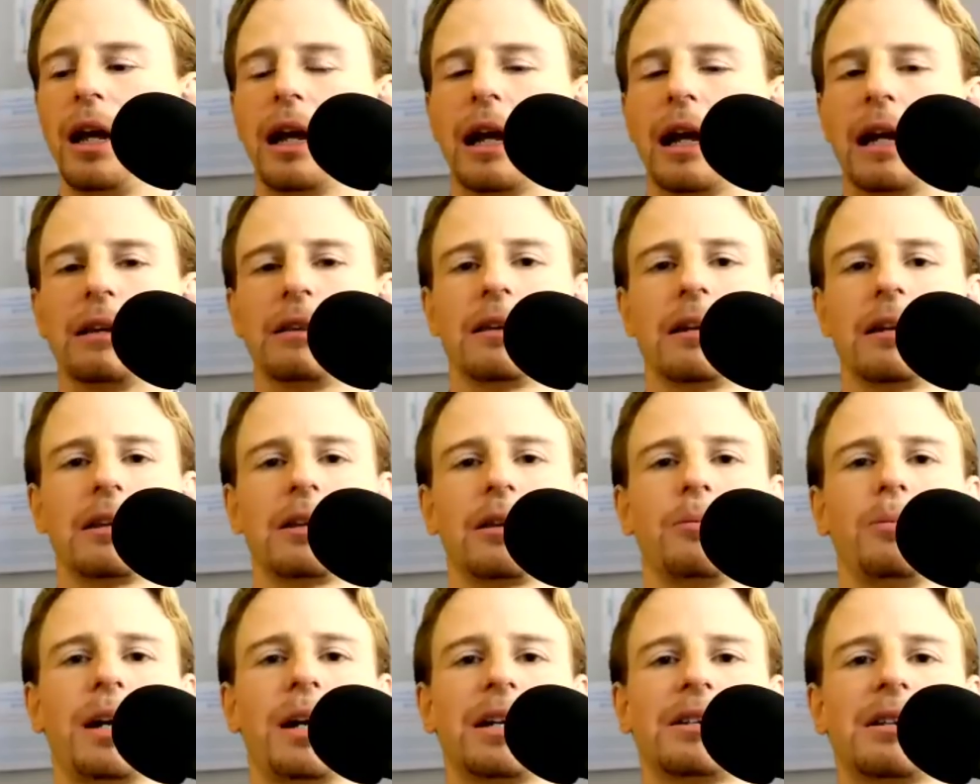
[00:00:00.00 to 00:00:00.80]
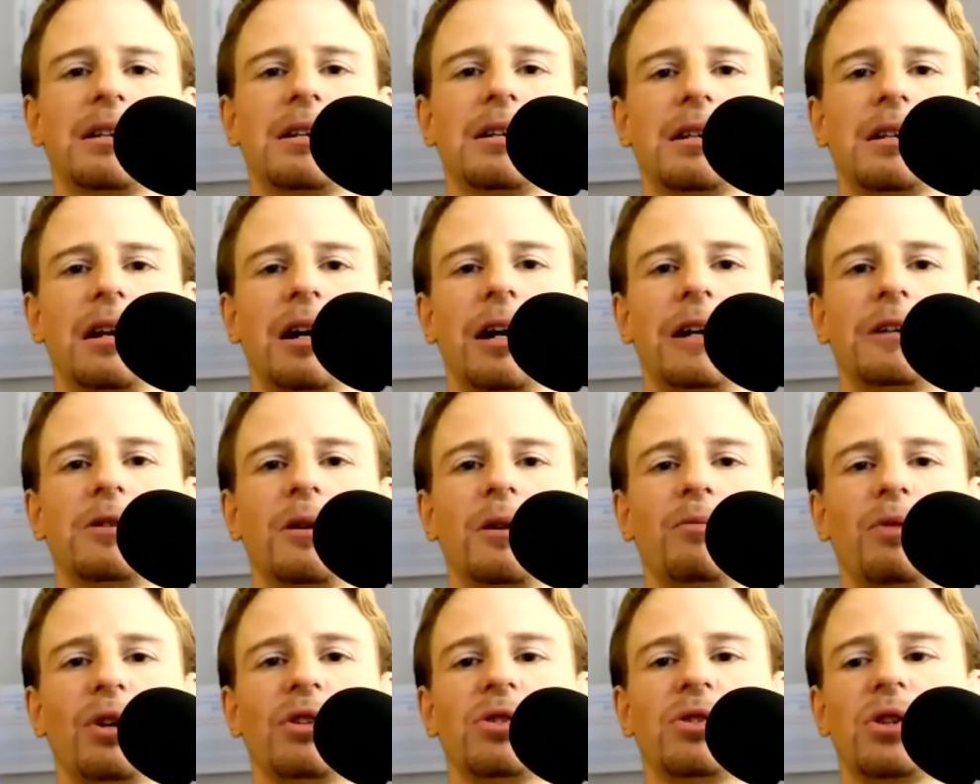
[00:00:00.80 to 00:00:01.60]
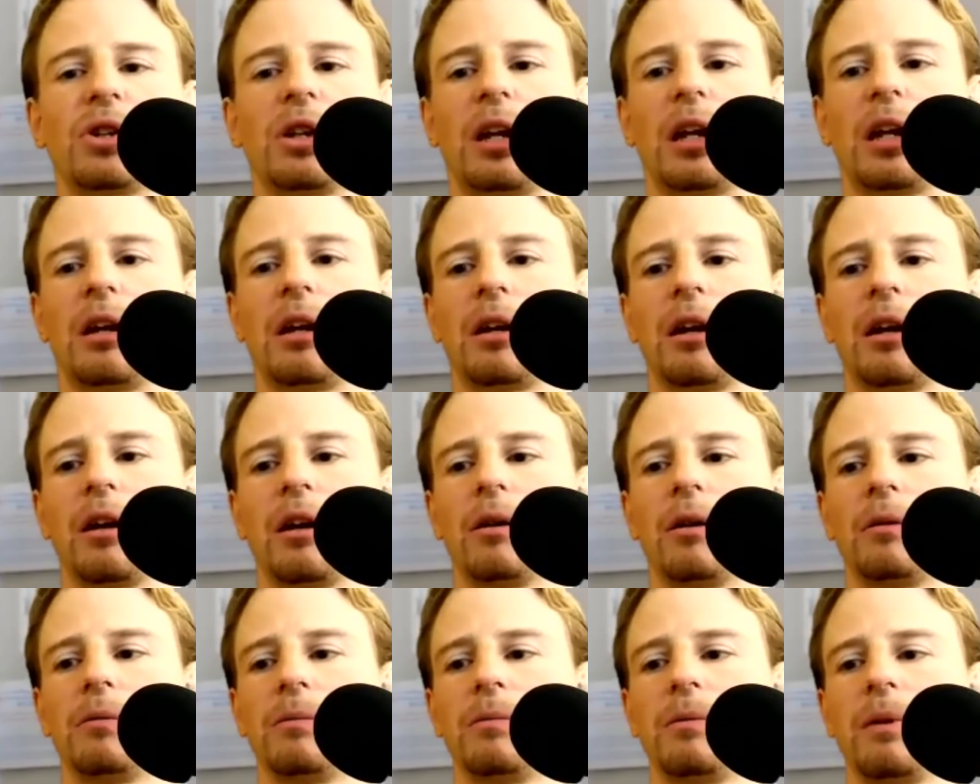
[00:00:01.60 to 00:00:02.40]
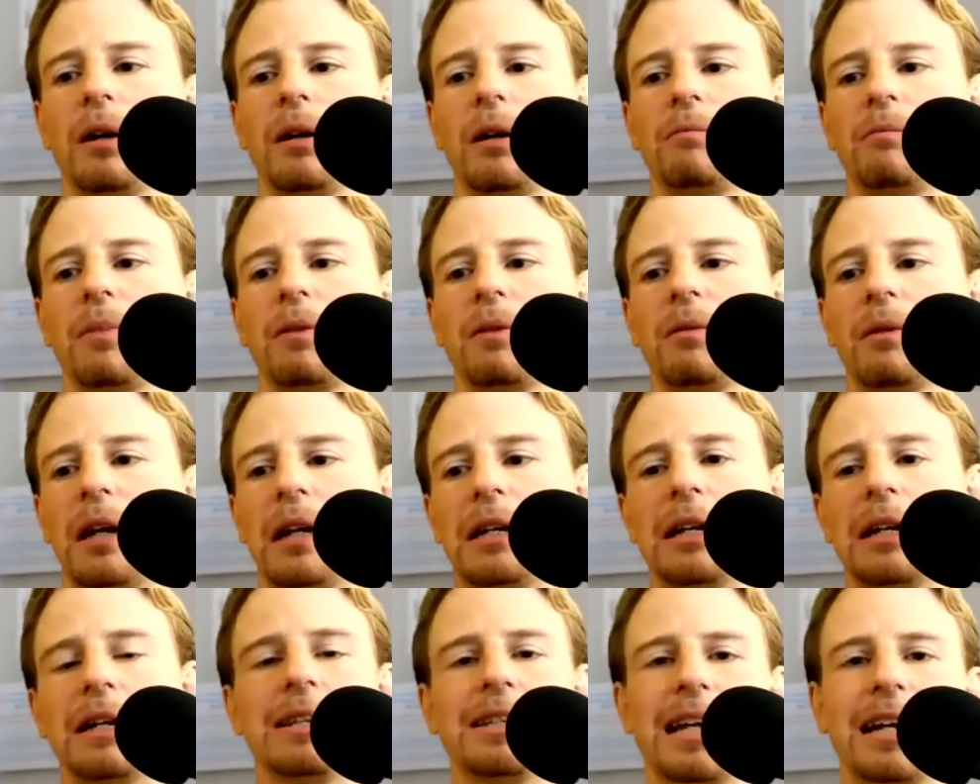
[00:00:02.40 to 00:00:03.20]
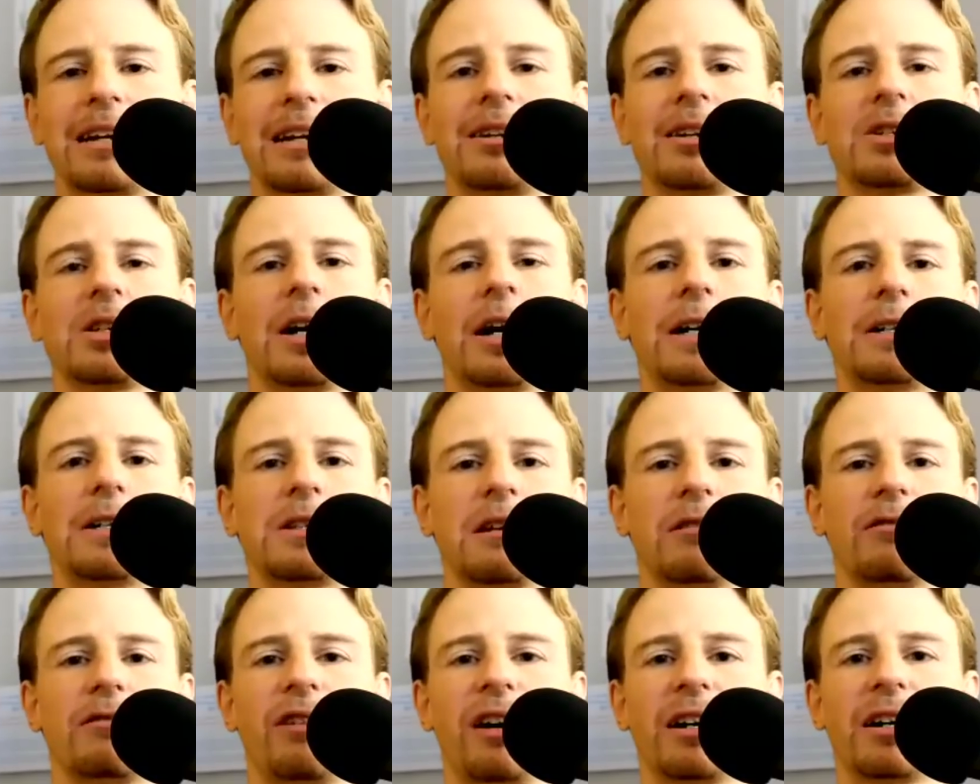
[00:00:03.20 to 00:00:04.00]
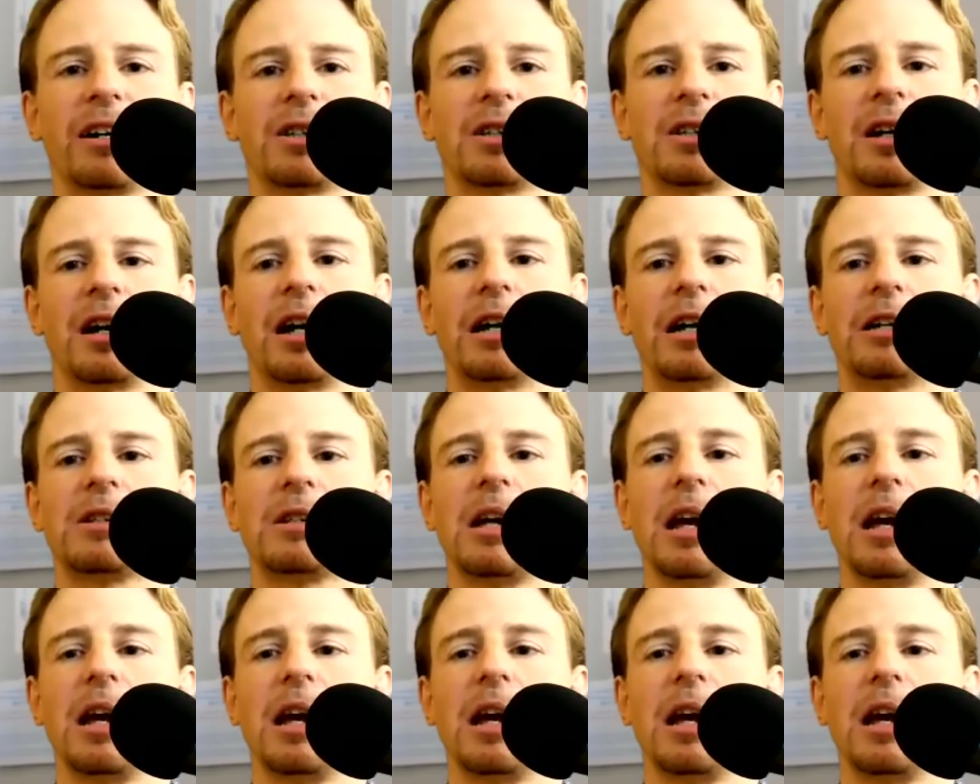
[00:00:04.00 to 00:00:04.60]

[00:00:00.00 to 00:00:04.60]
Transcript: And that the pesticides, obviously, uh, and insecticides and fungicides